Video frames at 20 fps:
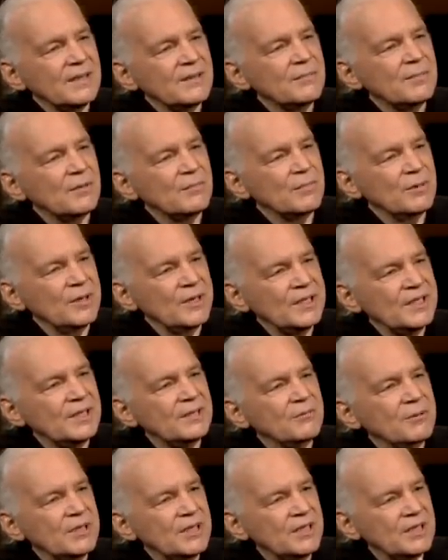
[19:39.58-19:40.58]
but we
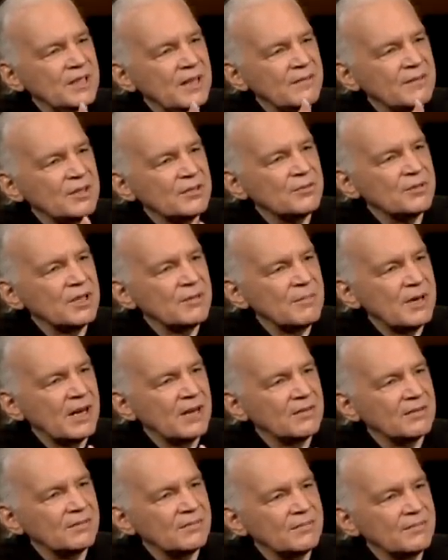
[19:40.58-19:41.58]
did have to trim
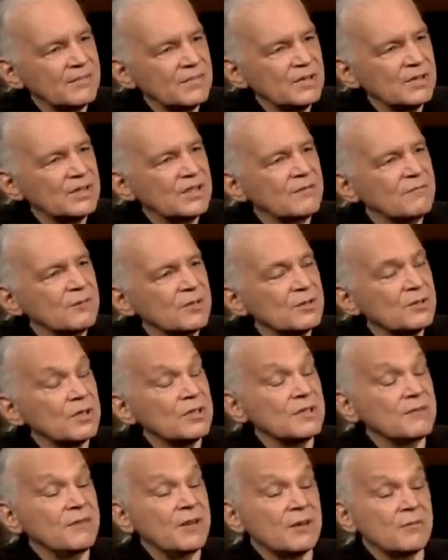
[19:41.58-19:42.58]
out different
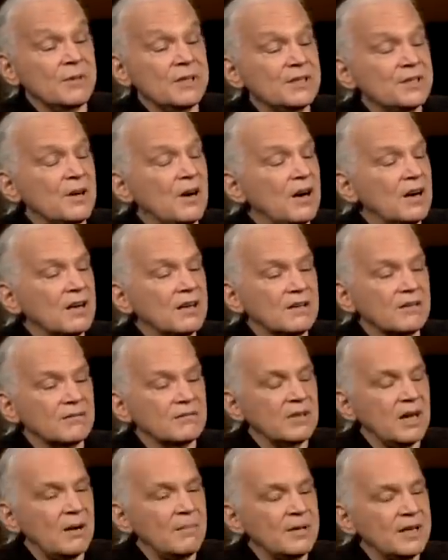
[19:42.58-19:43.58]
stories. In fact,
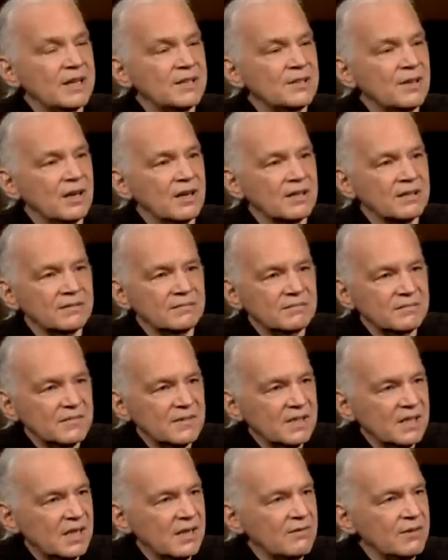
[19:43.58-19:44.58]
Rob and I talk
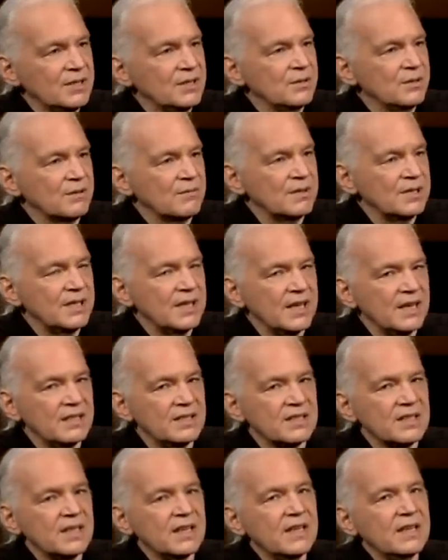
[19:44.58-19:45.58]
every 2 or 3
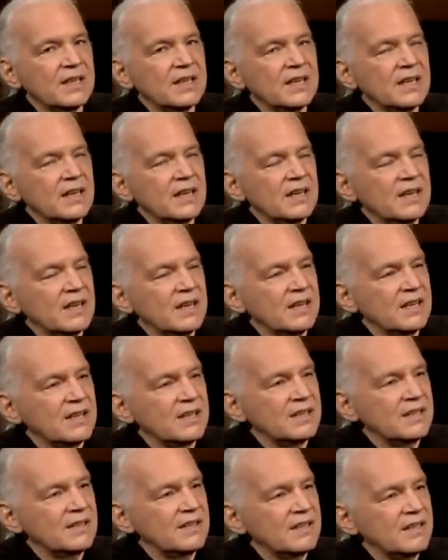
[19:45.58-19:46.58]
days,
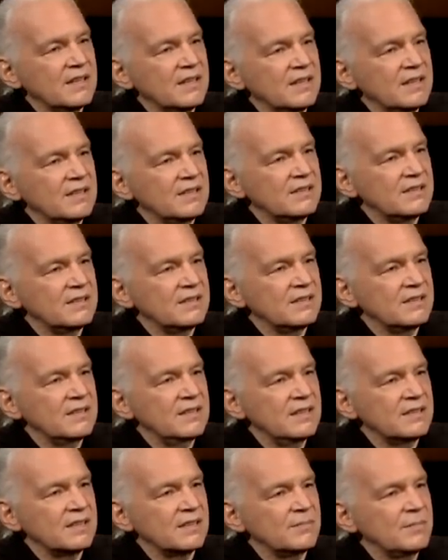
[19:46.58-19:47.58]
and
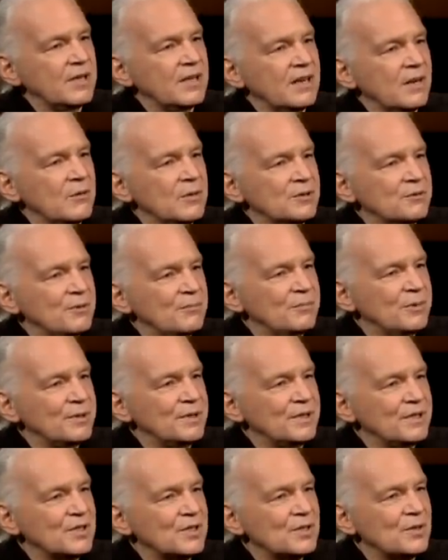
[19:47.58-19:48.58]
he says, "Man, I wish we'd put
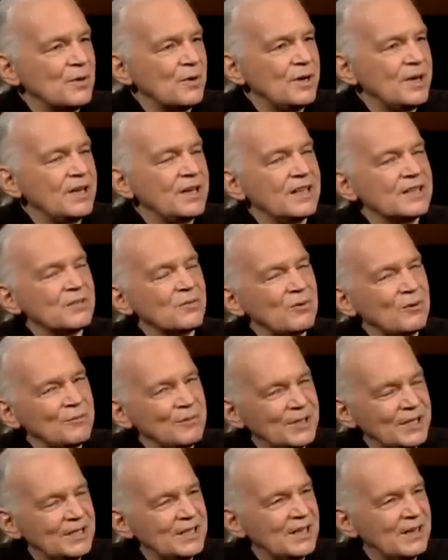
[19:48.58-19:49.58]
this story in." I said, "Well,
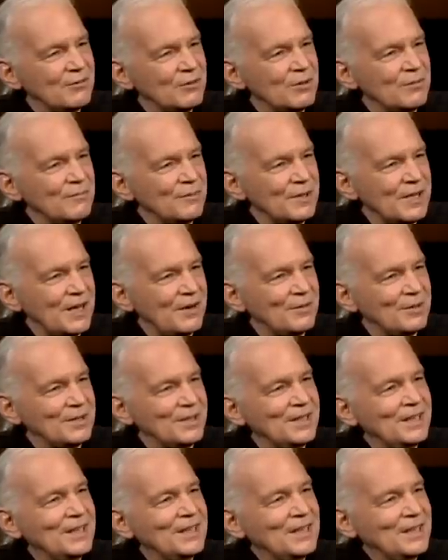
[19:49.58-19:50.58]
we didn't have room for that one."
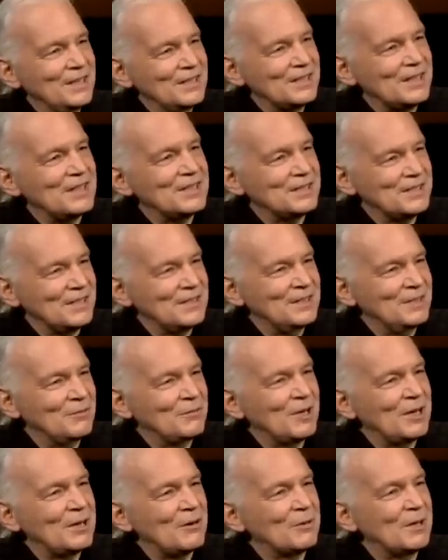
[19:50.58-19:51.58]
So
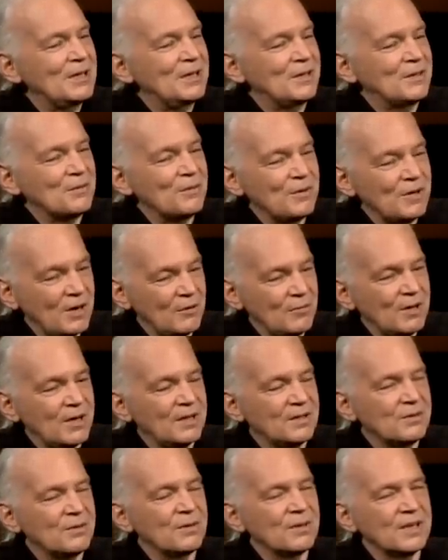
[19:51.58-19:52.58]
when I read it
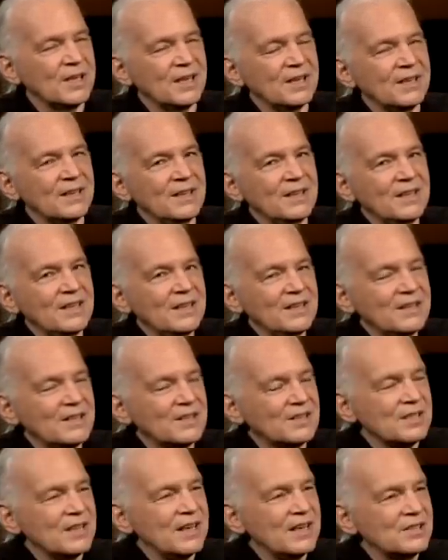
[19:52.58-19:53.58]
through again
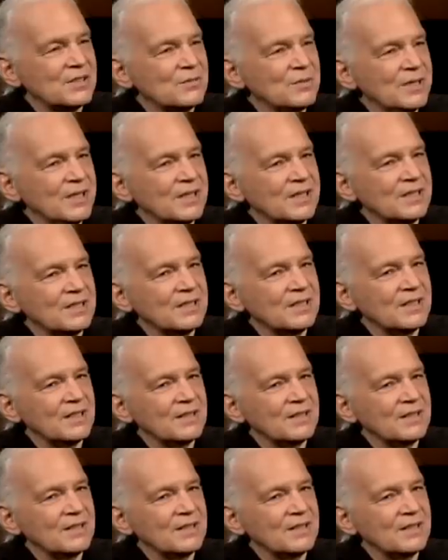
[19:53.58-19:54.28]
this last week.